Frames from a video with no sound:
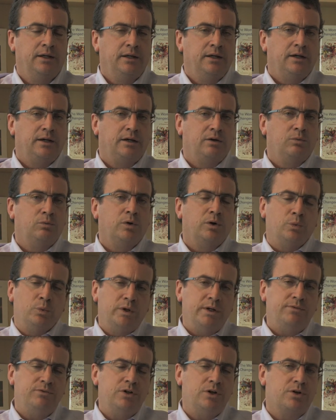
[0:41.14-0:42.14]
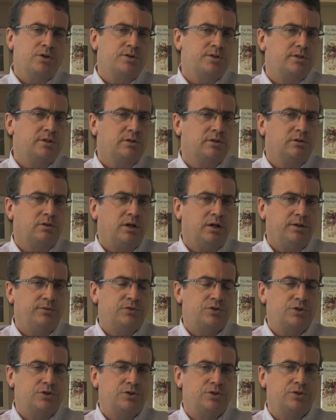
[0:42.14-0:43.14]
What we've noticed, there are a lot of
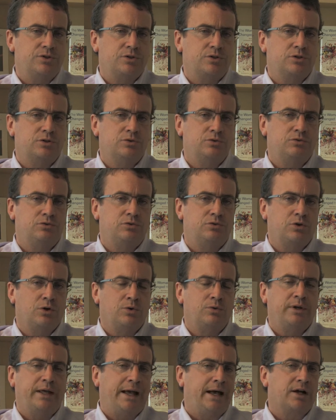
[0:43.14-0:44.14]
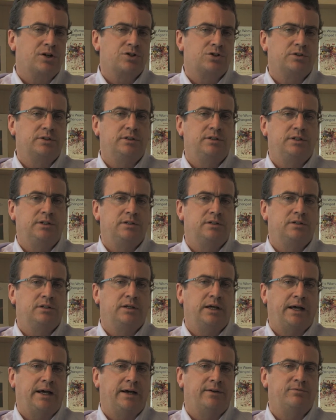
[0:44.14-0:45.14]
students who don't actually need
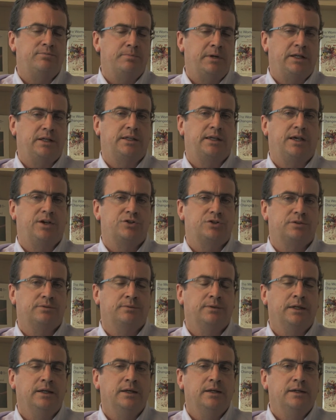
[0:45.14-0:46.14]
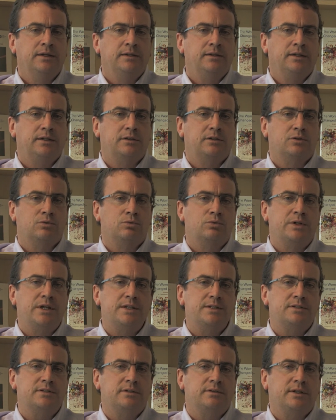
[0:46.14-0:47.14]
to have medication, that the
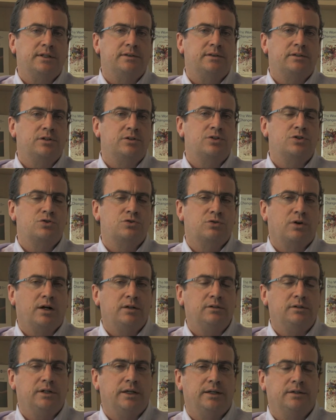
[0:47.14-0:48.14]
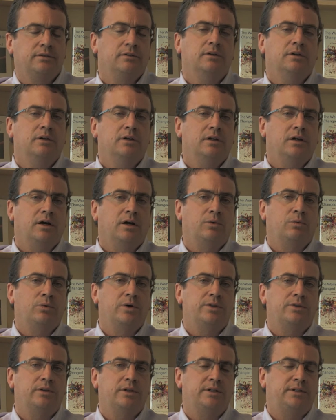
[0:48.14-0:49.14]
reason that they're struggling
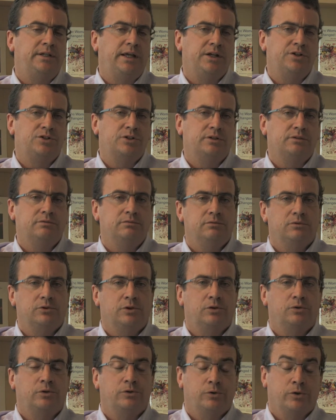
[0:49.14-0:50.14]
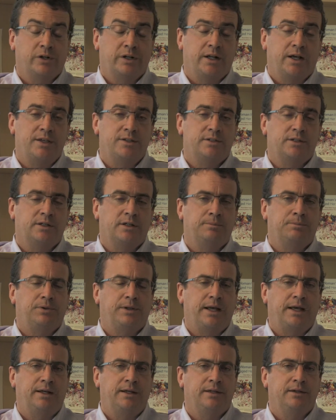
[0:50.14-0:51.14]
with attention or organizing and
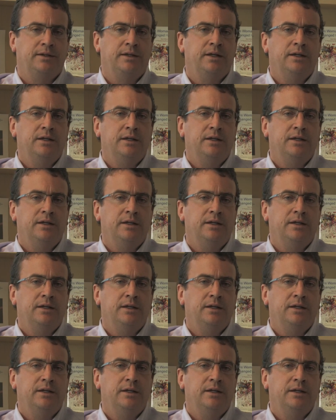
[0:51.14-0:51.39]
planning